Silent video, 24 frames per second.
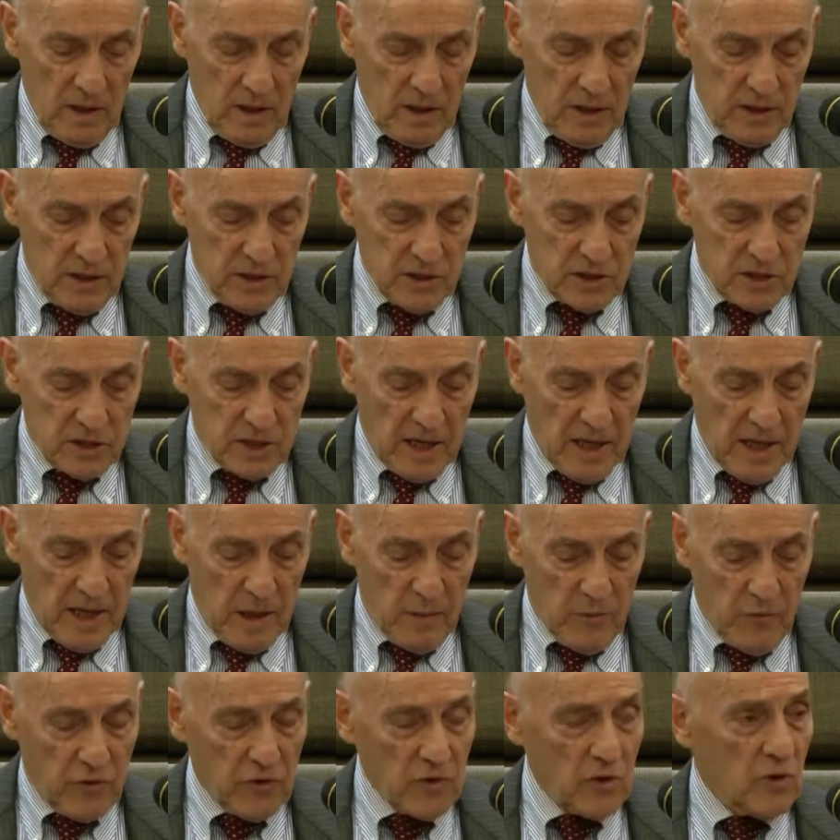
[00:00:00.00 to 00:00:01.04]
it is
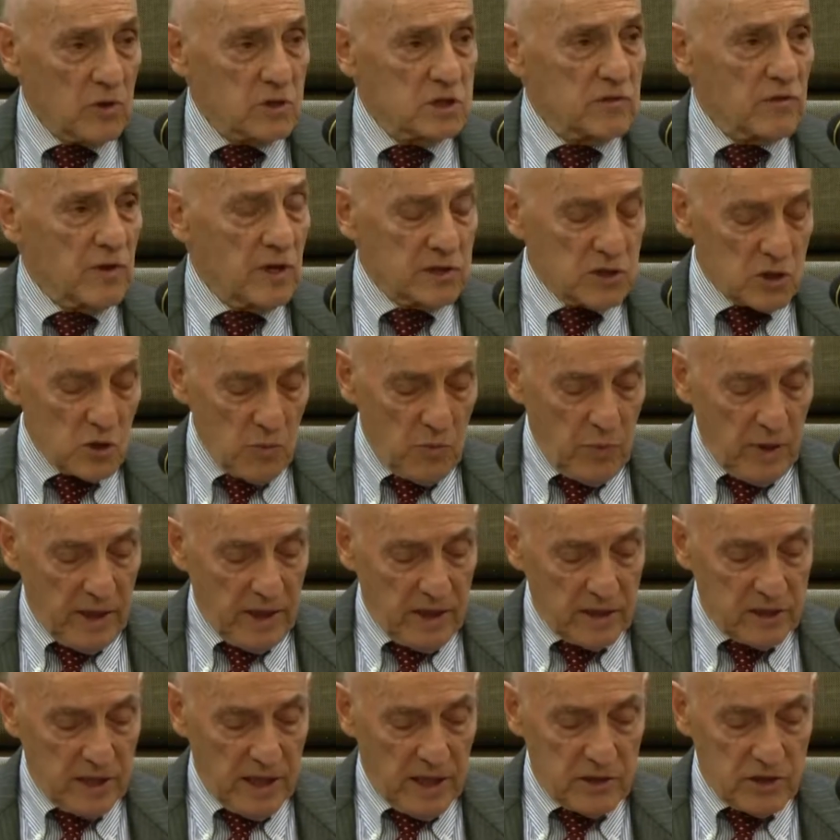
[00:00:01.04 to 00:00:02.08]
time for those of us who
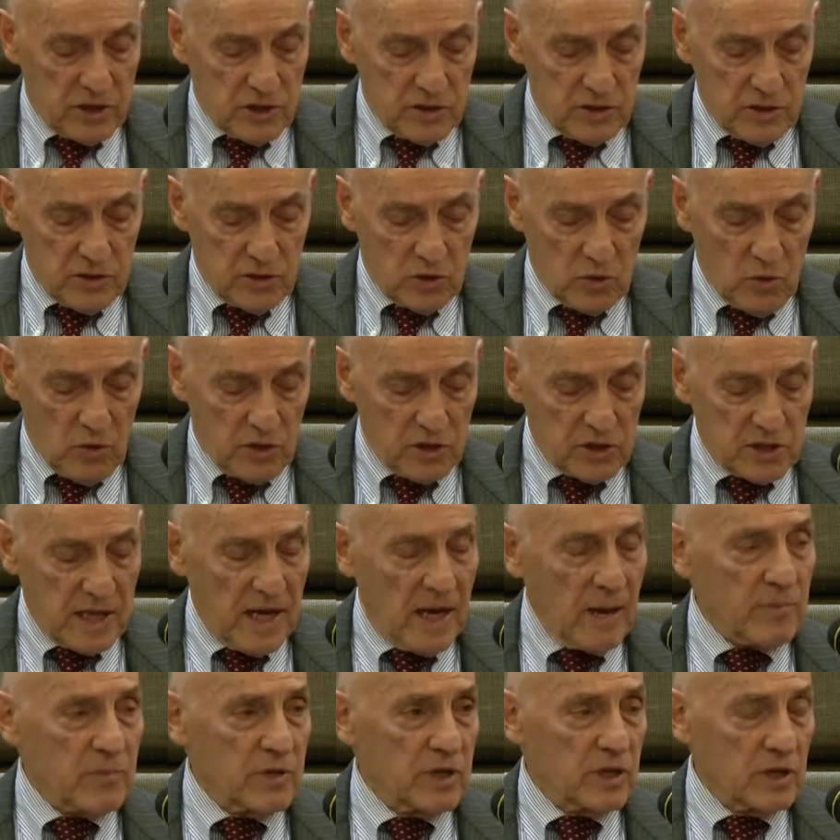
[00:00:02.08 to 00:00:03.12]
pay attention to what is
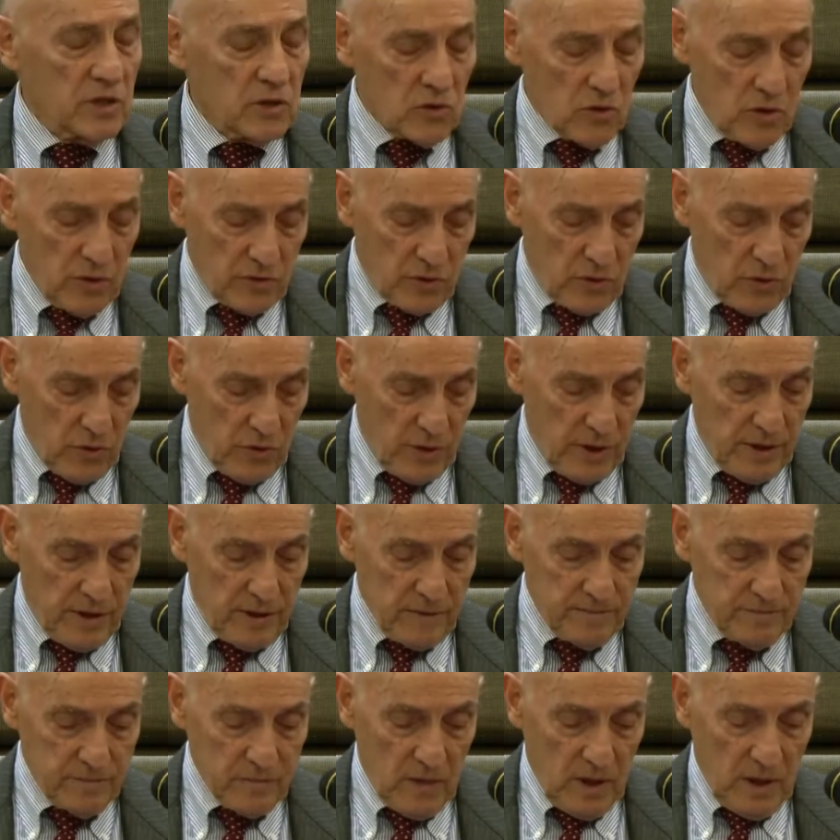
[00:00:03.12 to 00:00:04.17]
happening in North
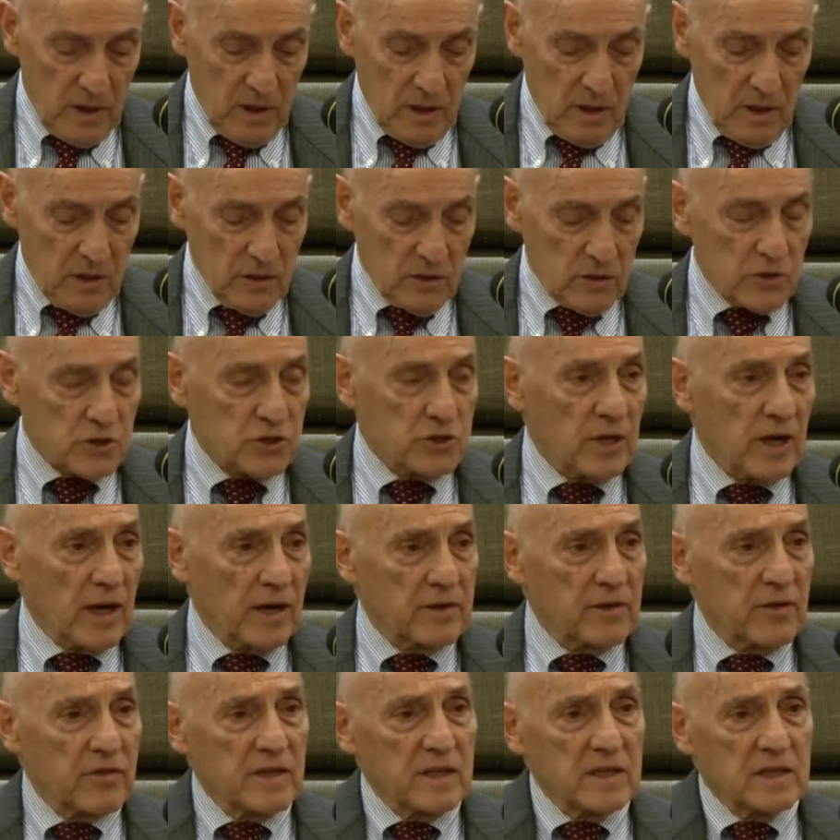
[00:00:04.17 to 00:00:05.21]
Korea to
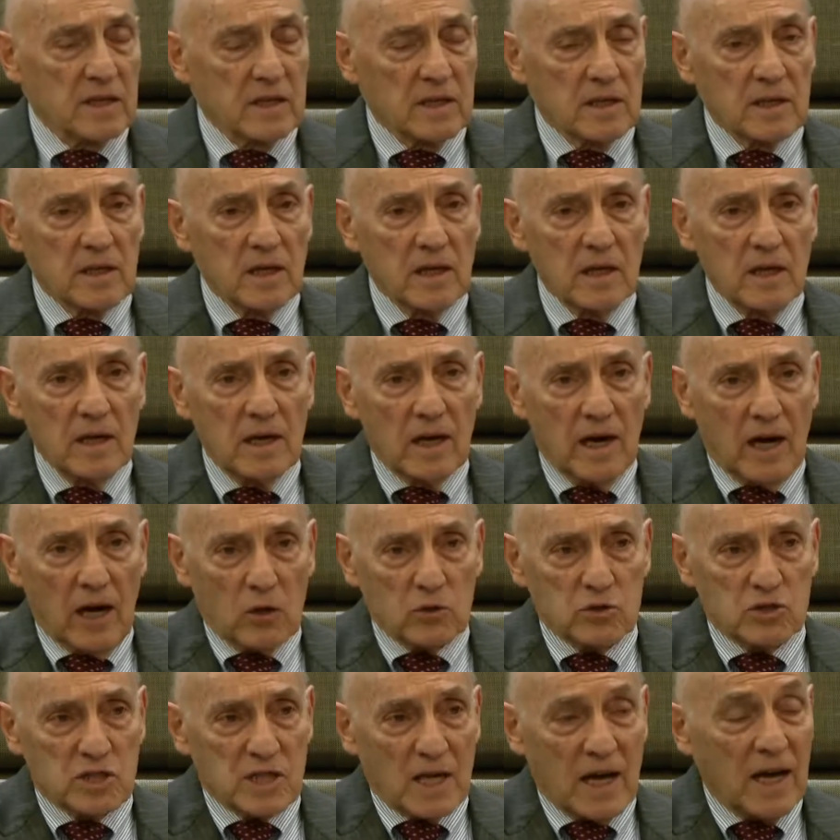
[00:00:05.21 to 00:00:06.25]
start thinking
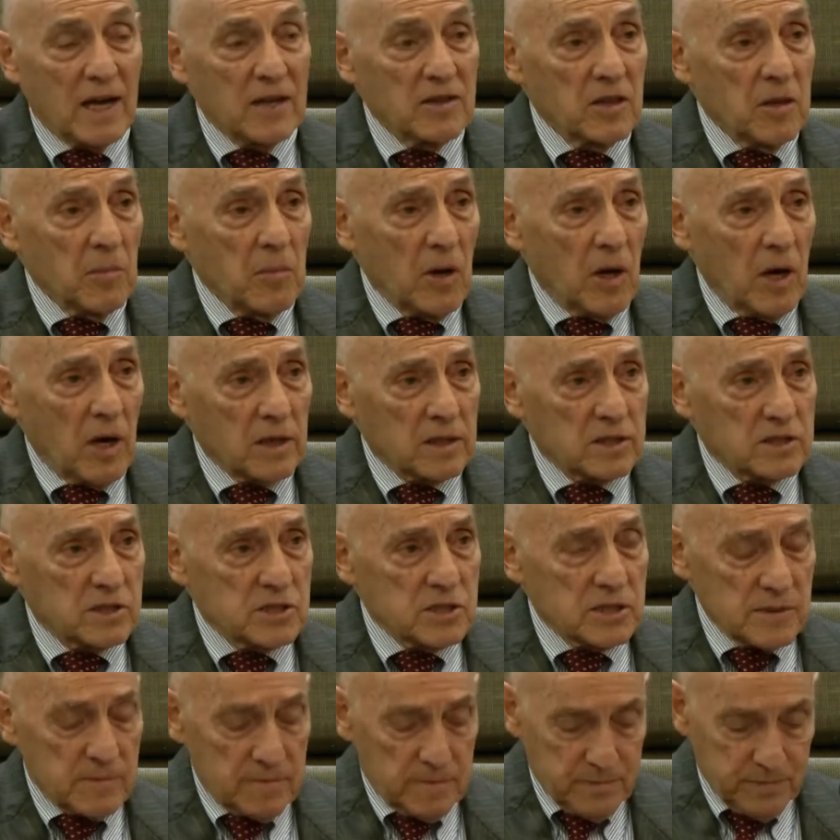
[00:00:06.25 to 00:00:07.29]
outside the
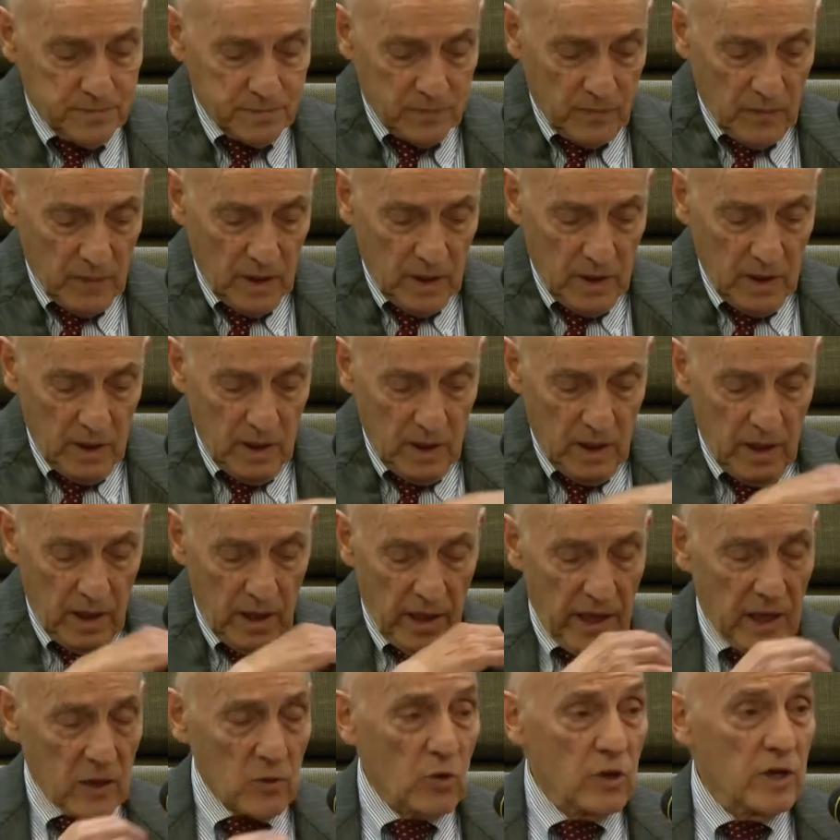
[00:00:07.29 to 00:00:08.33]
box.
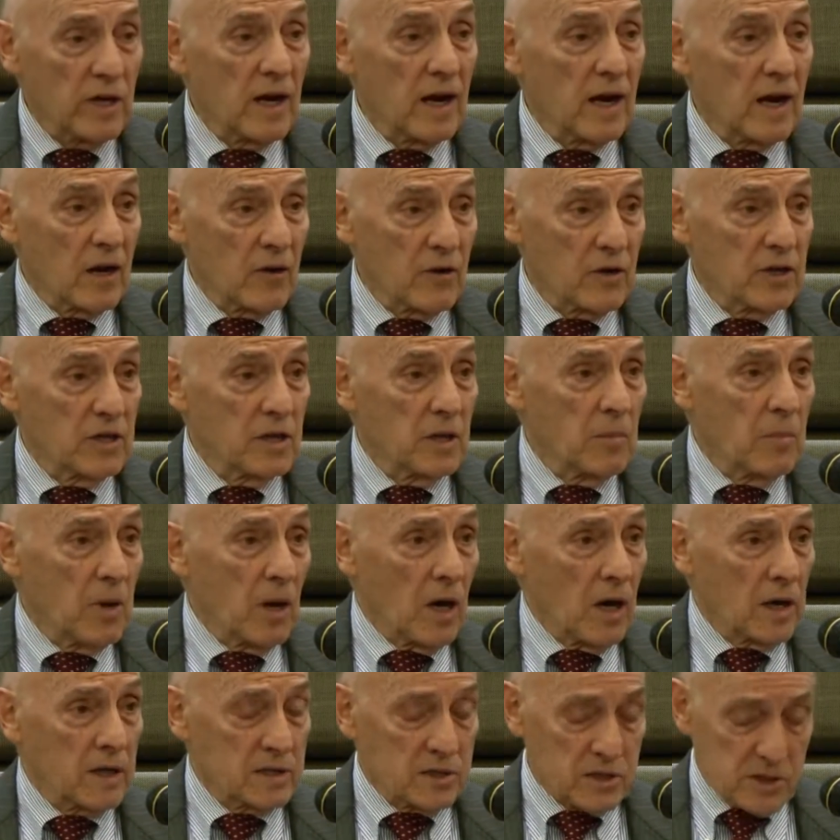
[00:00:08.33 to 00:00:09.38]
And we are in a
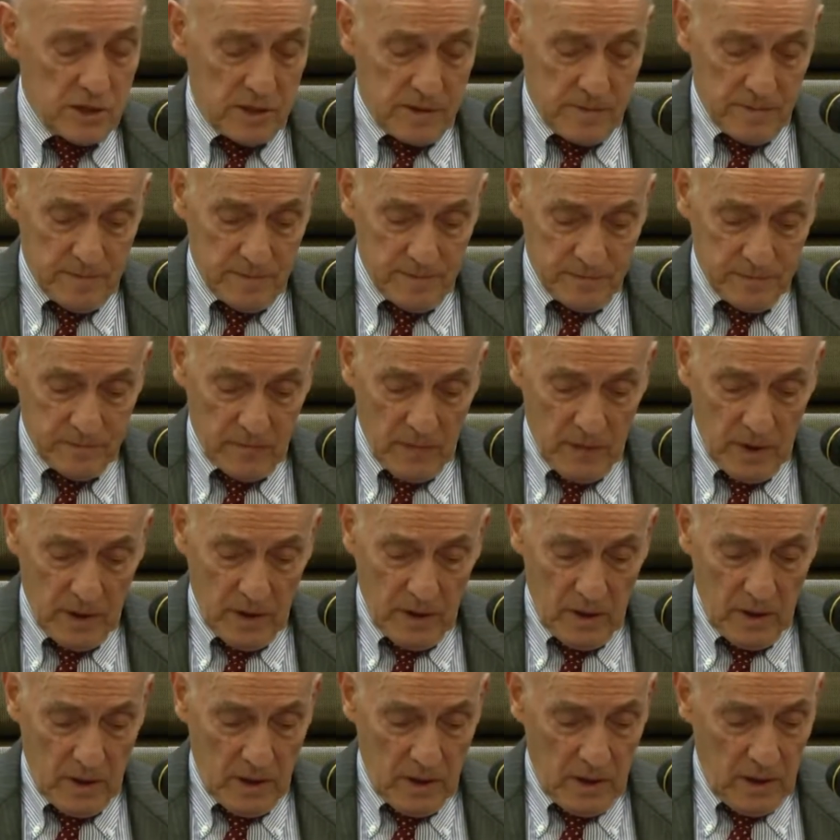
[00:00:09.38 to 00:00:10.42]
box,
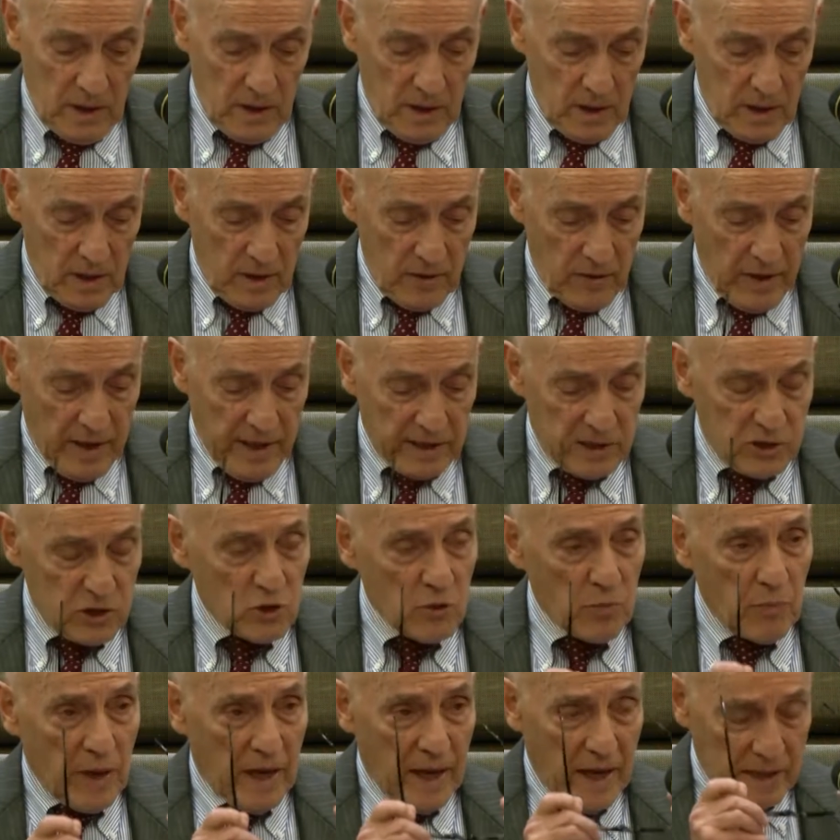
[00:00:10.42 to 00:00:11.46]
thanks
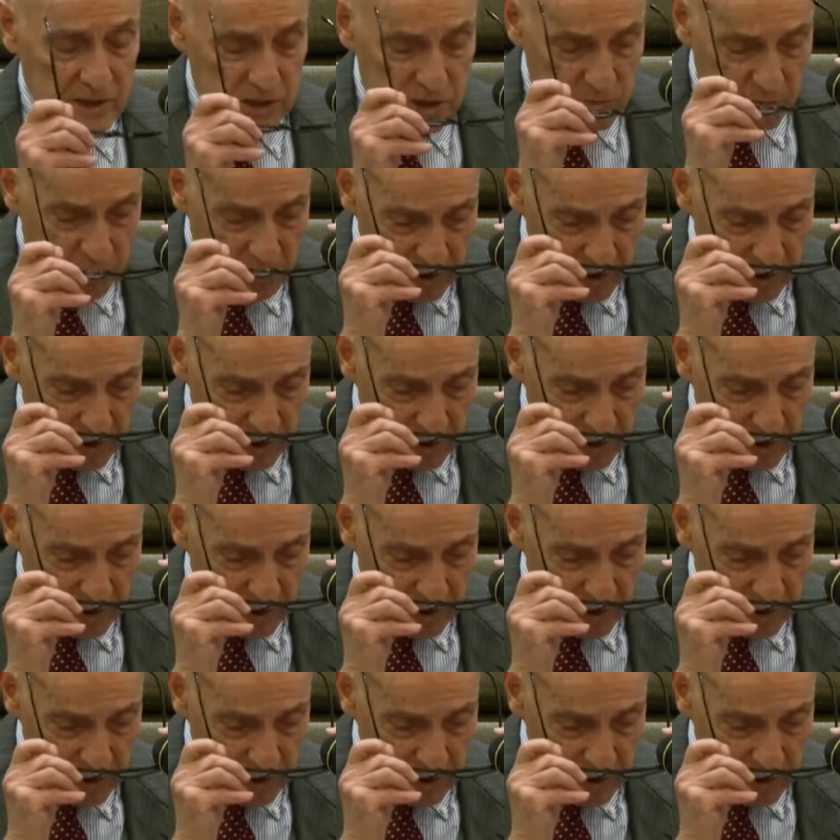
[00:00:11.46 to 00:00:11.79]
to past